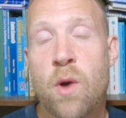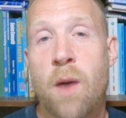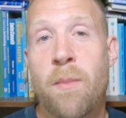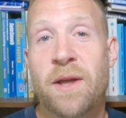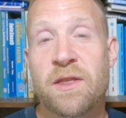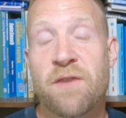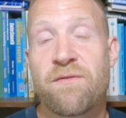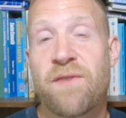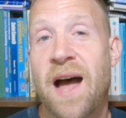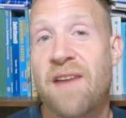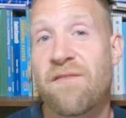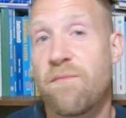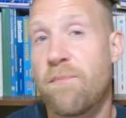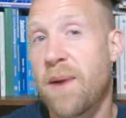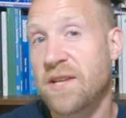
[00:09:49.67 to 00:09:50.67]
about the
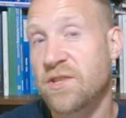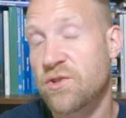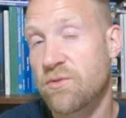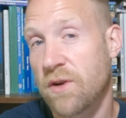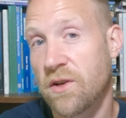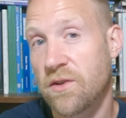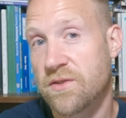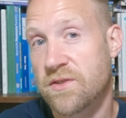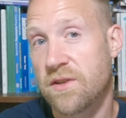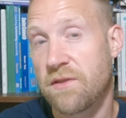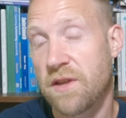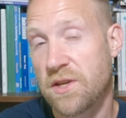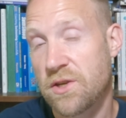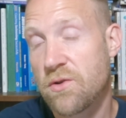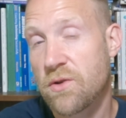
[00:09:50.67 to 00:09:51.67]
5 best drills
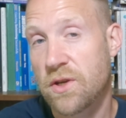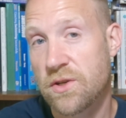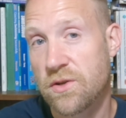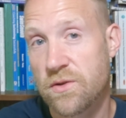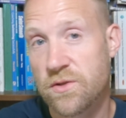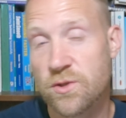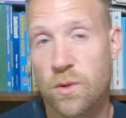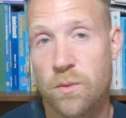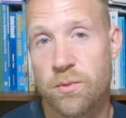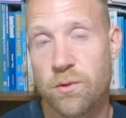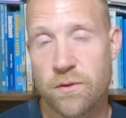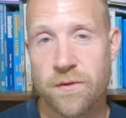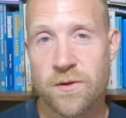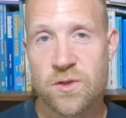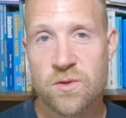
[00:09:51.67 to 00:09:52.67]
that you can use to
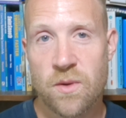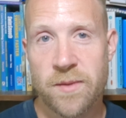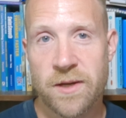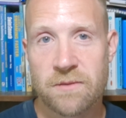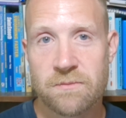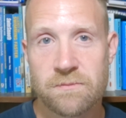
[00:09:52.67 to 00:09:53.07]
improve your swimming.